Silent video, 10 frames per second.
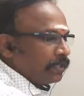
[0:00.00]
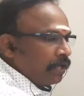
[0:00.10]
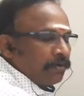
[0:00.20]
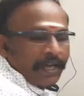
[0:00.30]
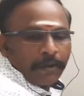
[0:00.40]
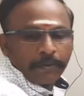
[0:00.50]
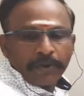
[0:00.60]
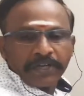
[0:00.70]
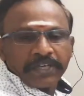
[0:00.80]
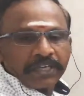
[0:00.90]
Now I am
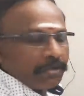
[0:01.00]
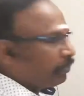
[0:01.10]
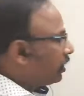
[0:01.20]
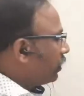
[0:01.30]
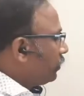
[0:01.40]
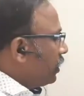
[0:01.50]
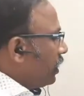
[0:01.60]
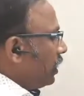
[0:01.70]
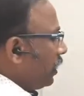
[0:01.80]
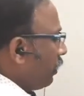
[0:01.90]
going to give the
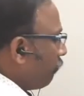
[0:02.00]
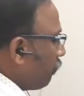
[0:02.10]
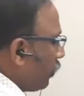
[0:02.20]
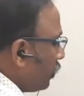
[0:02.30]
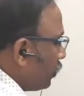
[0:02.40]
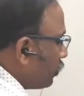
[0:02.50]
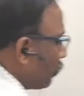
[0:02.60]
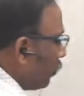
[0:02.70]
name for this